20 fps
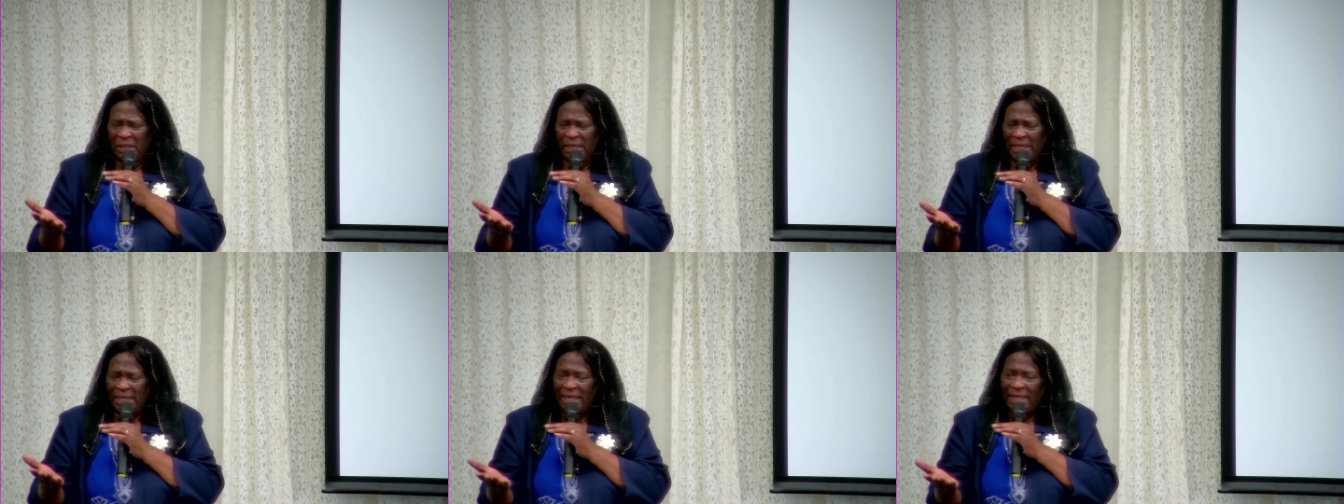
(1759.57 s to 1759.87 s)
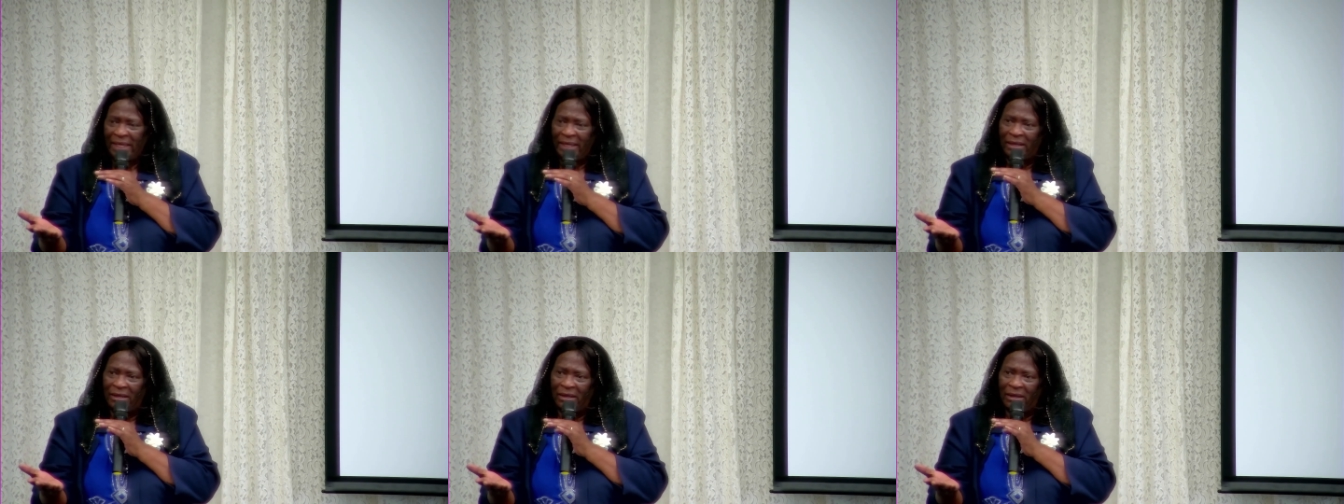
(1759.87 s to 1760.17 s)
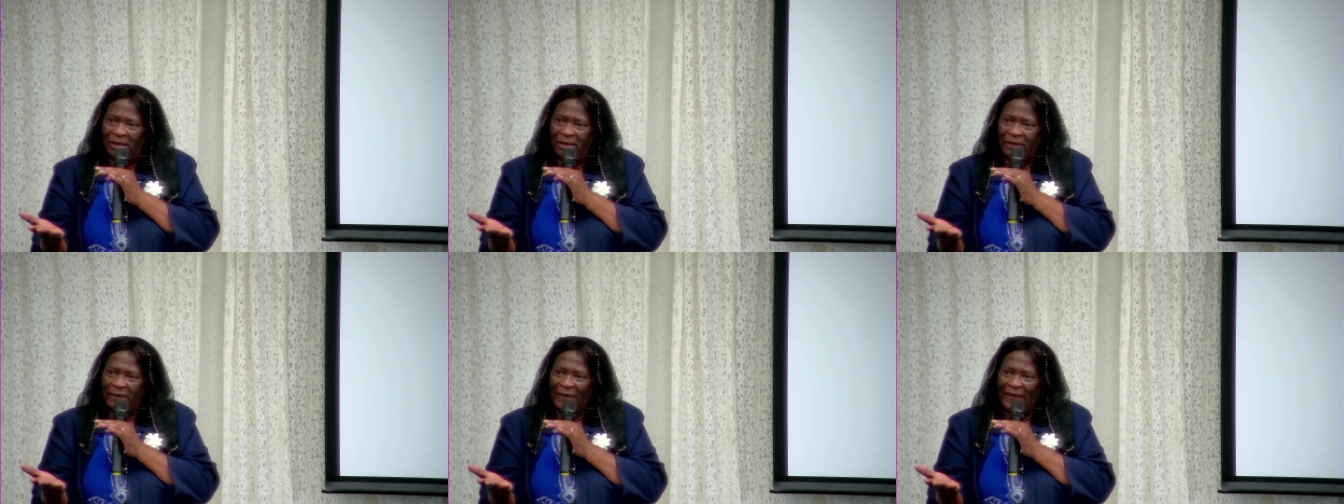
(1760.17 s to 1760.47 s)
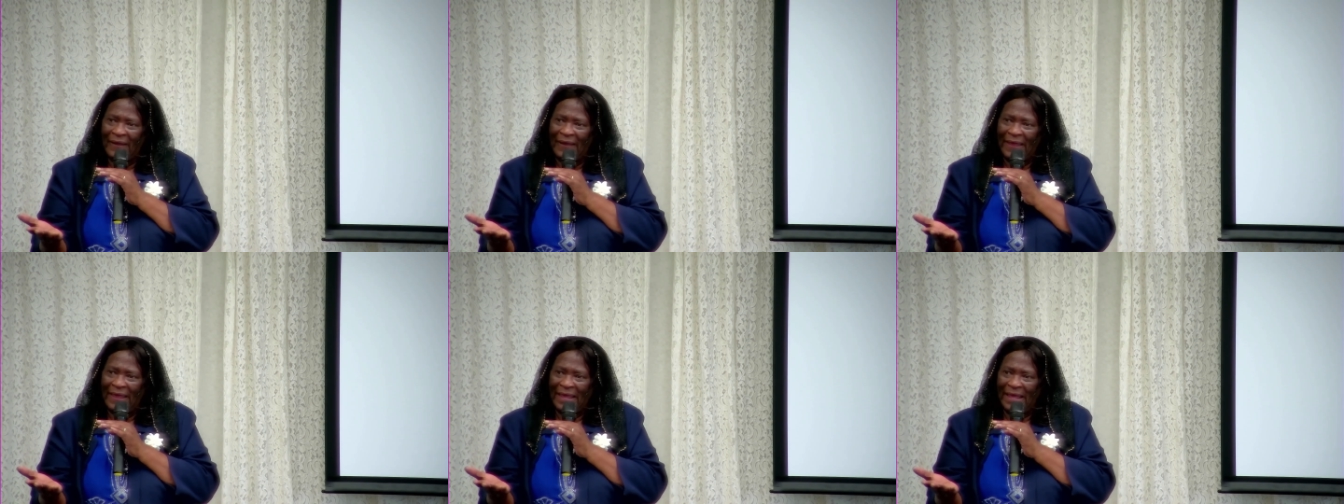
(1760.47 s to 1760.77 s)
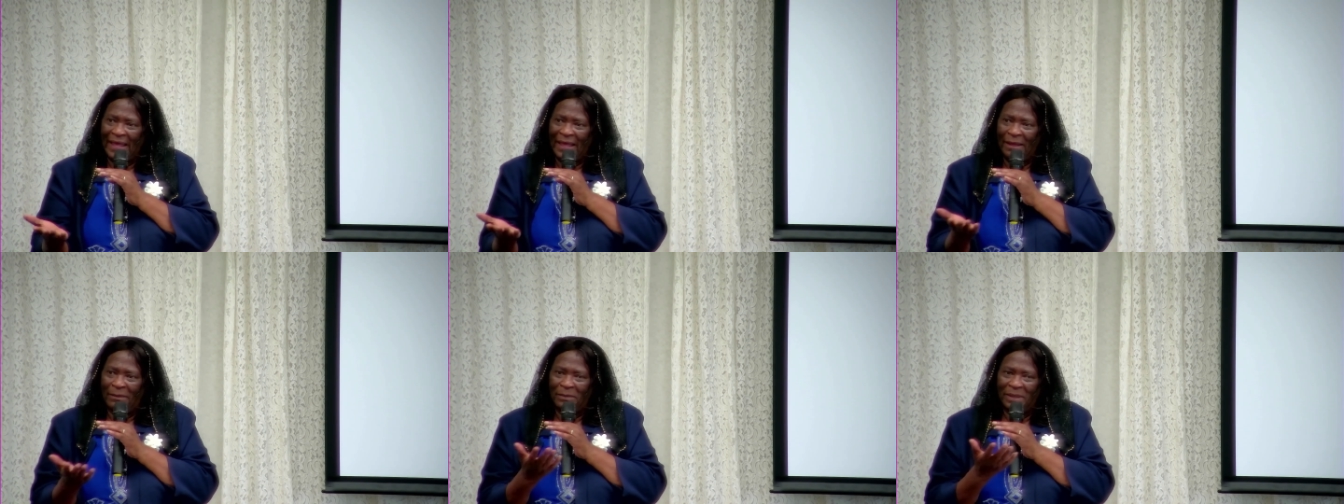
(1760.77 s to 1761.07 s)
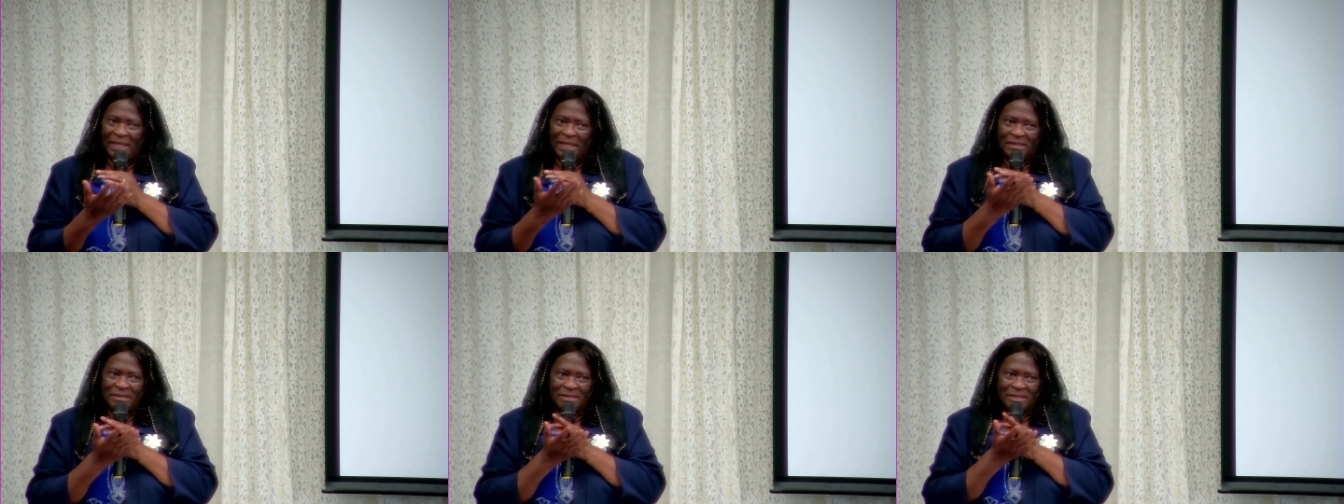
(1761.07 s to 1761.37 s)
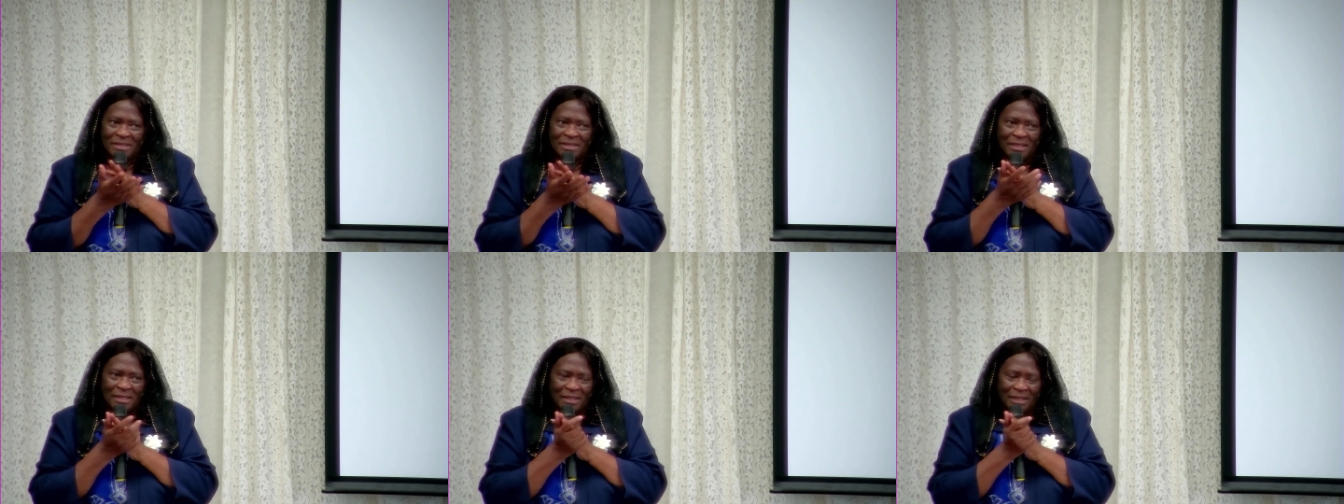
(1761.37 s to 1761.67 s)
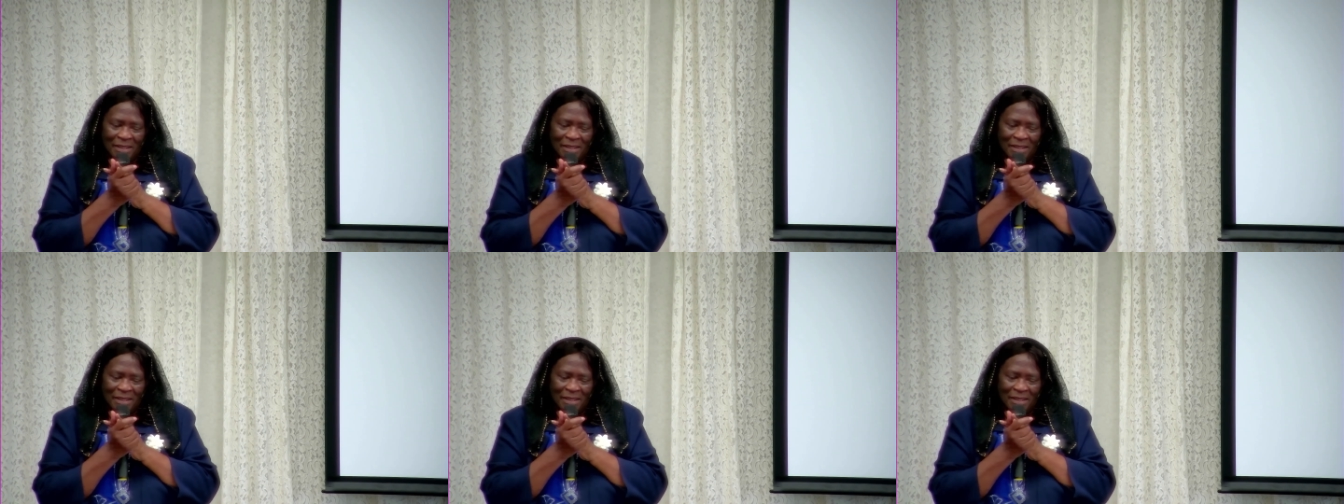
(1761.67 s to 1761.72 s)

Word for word: here I am. Let